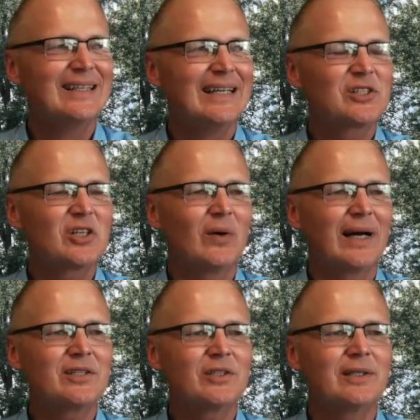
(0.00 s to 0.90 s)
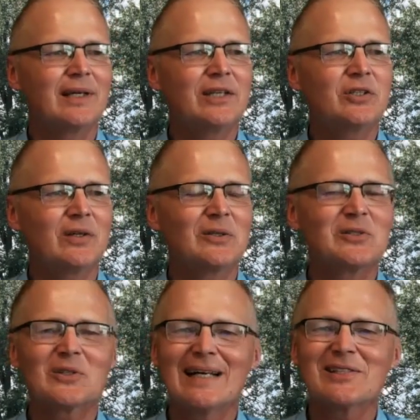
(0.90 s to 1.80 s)
And so I took those
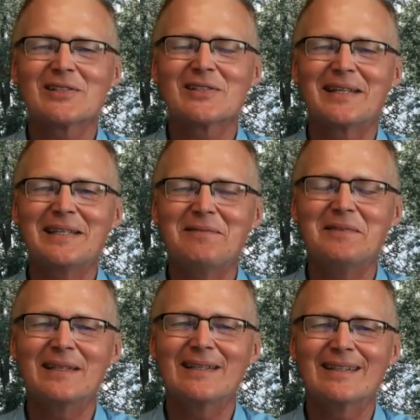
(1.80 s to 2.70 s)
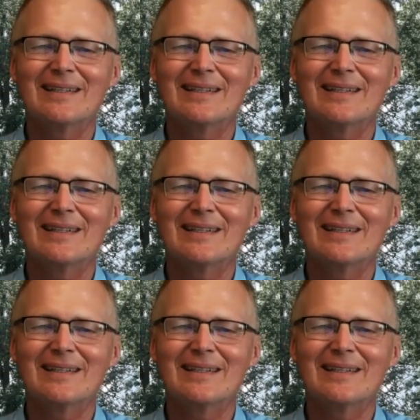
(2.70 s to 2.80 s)
classes in the evening,